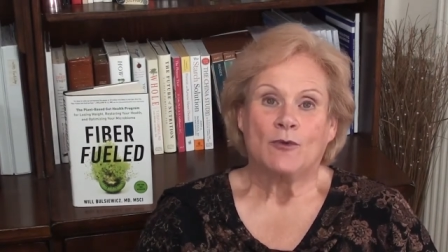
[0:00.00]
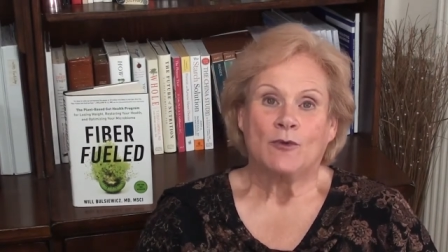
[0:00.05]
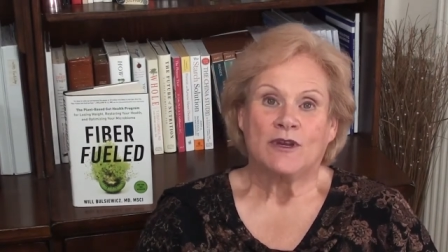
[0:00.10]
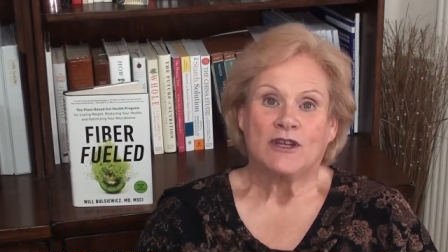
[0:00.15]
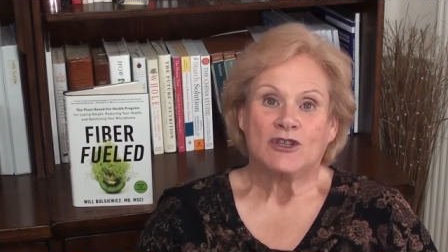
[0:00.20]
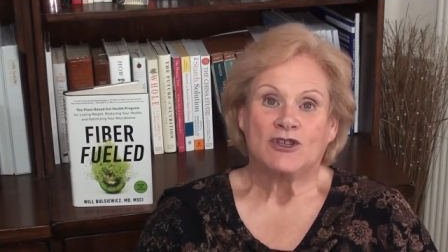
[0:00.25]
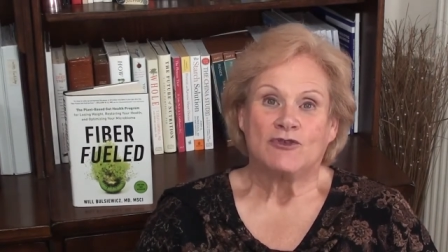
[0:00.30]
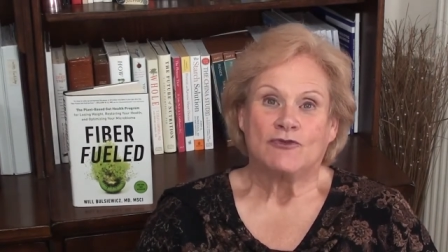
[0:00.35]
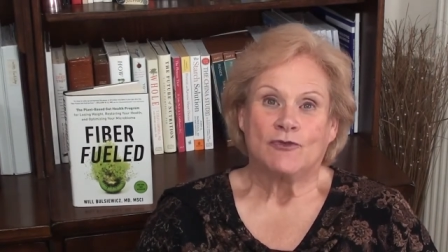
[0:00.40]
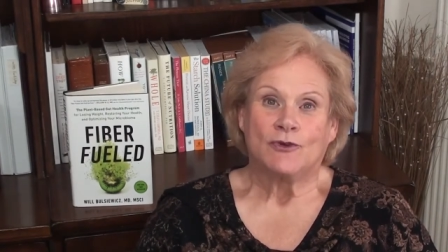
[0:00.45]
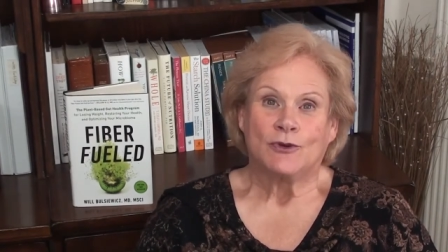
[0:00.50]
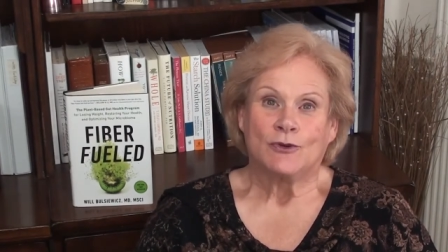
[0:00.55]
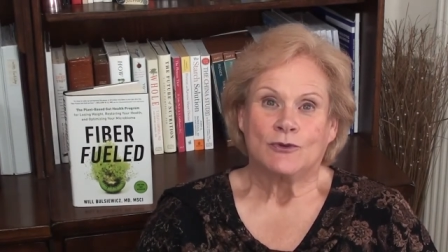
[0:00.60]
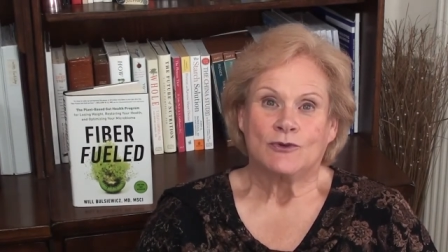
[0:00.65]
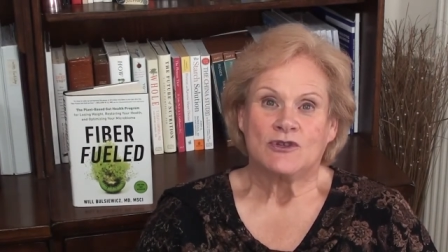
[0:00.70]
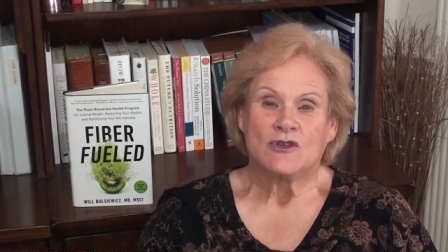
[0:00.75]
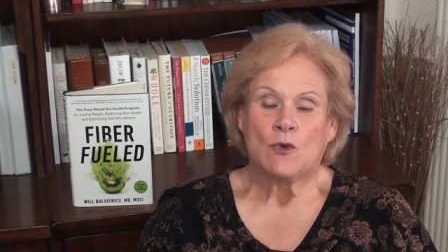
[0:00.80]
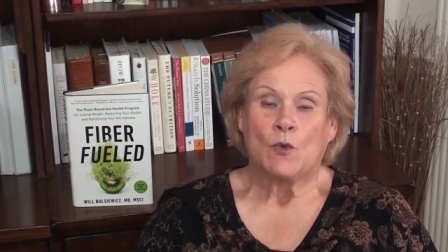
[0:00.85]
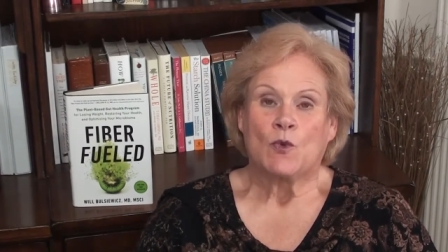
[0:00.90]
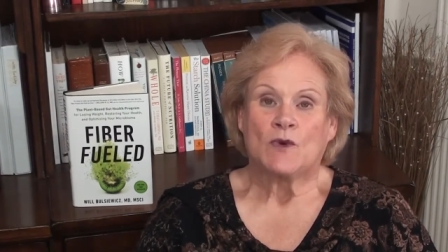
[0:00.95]
rich
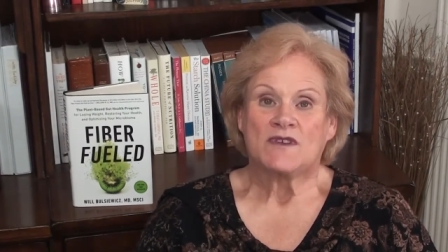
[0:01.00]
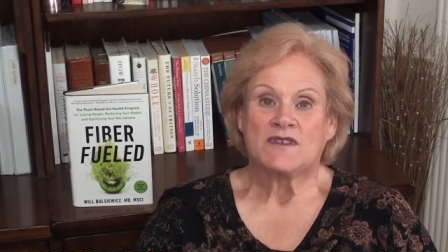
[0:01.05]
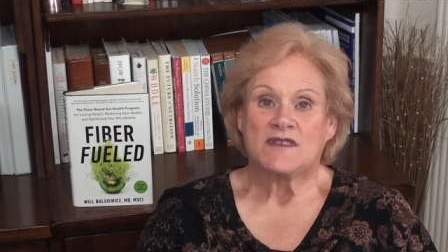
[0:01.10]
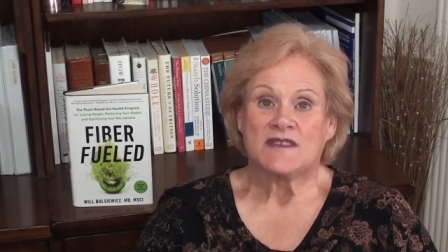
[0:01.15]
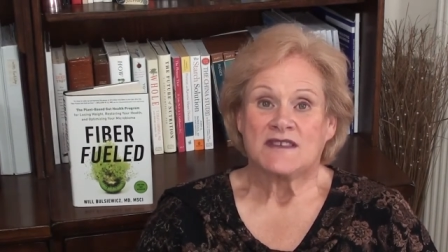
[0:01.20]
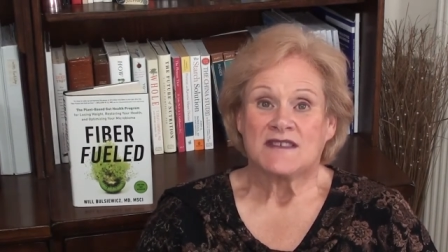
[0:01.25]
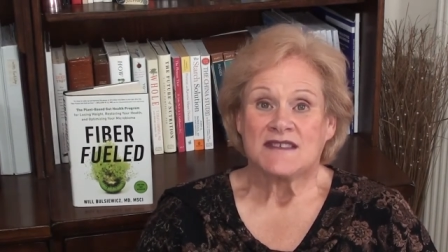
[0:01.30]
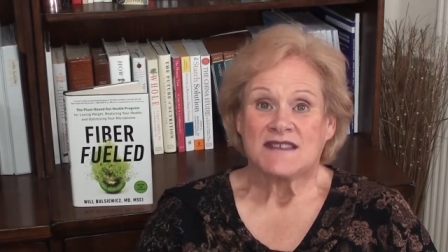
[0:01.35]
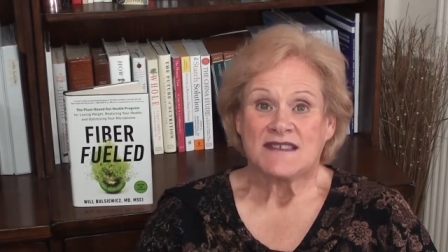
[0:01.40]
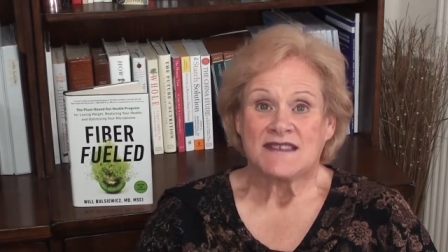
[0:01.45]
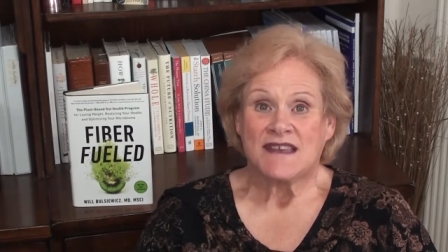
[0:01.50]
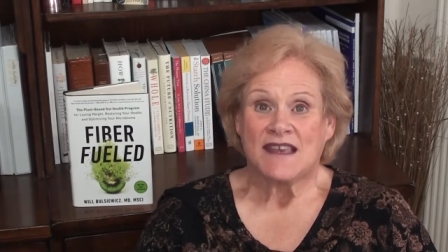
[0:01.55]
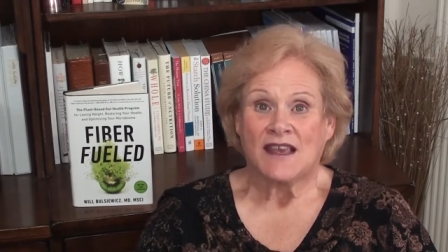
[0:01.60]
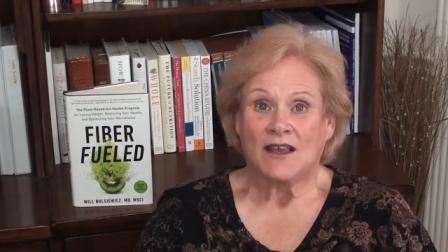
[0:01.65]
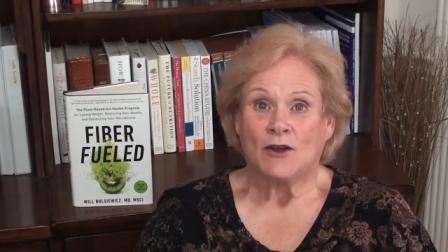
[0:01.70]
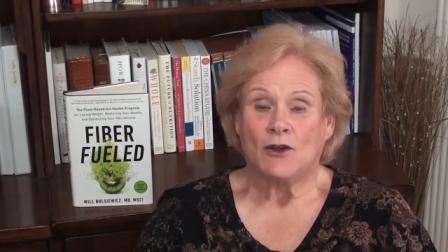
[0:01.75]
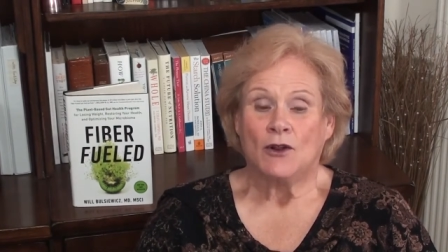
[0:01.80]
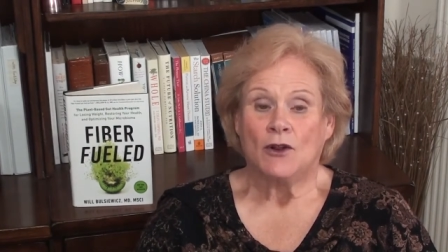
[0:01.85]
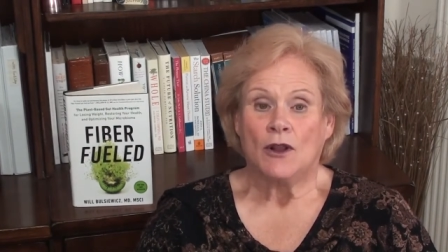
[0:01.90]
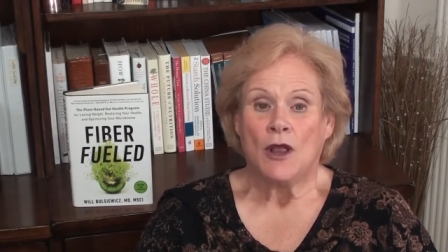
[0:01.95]
foods was the
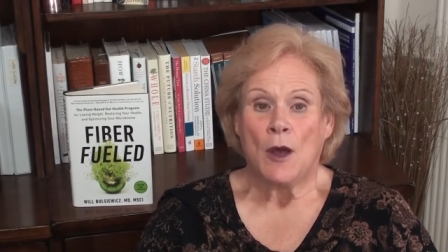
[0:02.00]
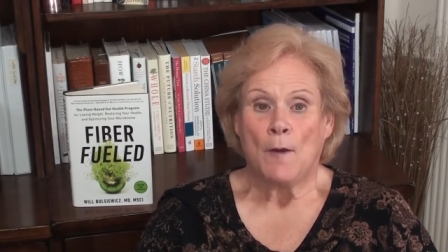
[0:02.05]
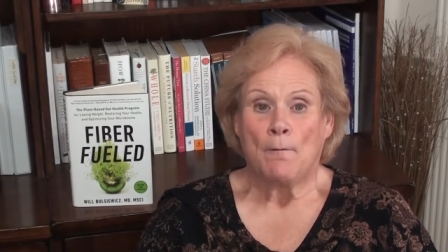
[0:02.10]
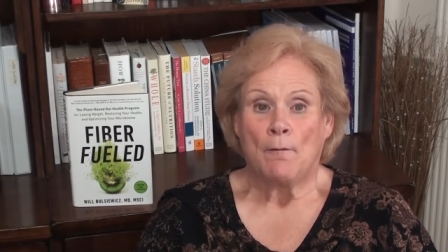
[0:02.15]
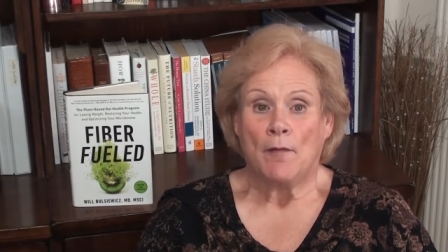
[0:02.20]
single